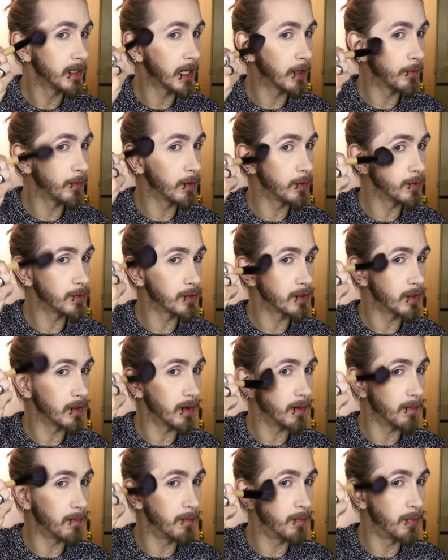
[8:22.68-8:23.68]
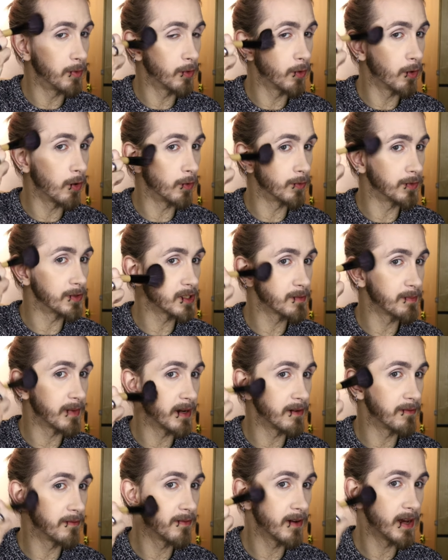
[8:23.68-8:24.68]
And I will just bronze
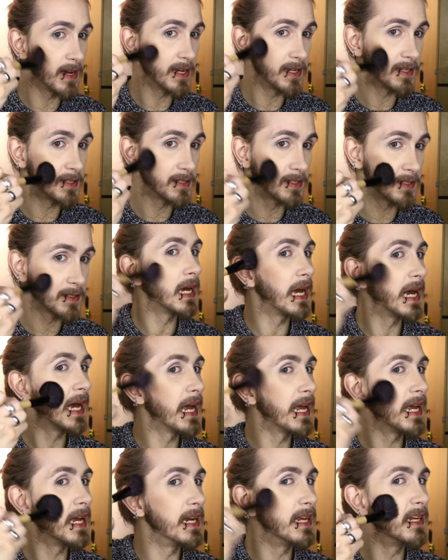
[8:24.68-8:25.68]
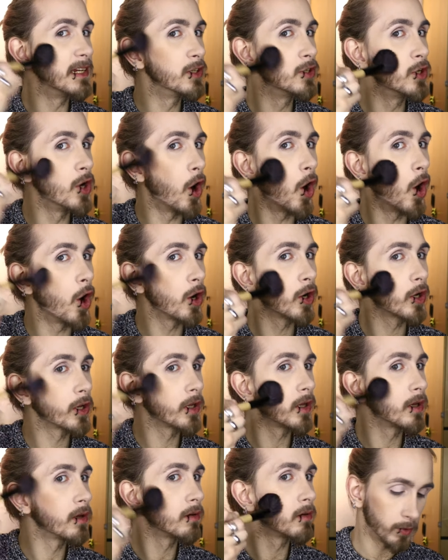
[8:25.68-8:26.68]
my face really
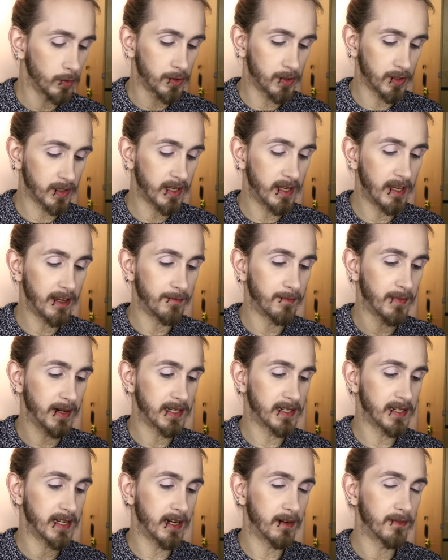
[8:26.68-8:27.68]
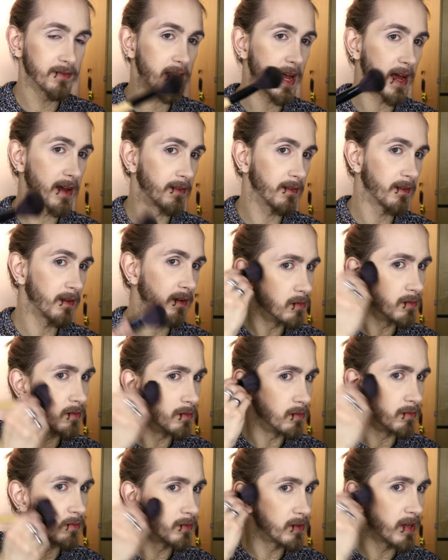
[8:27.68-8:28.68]
dark. Just give myself that,
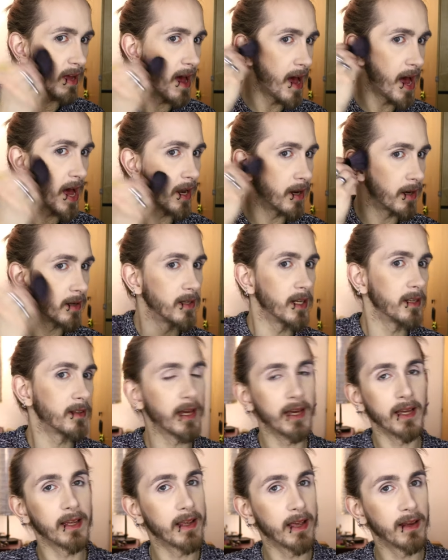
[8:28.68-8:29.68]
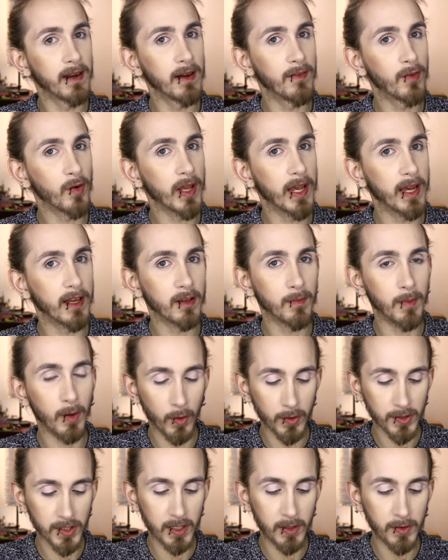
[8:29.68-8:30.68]
tan that I can never get
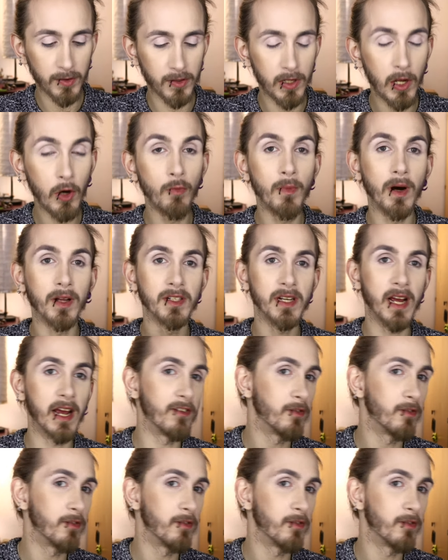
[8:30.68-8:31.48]
because I use too much